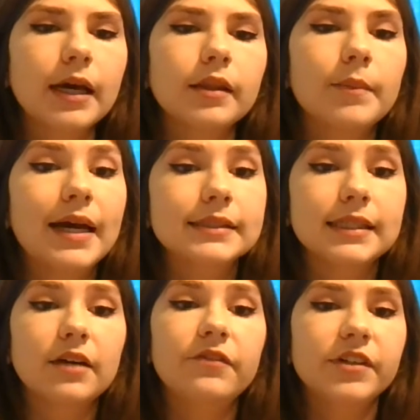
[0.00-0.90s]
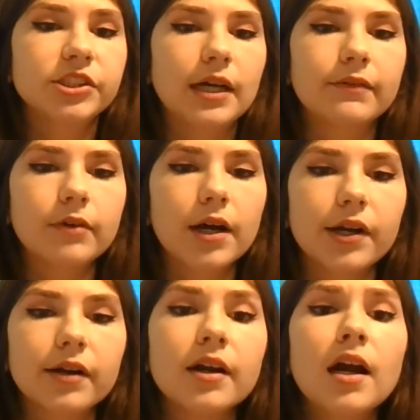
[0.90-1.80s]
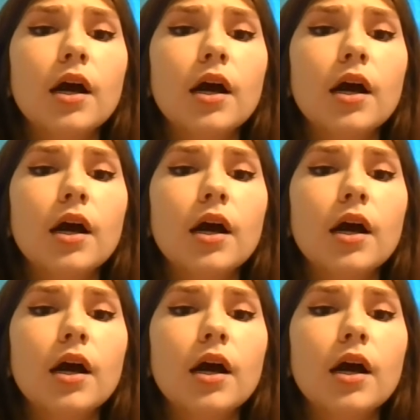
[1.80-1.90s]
on the mats like a fish out of water.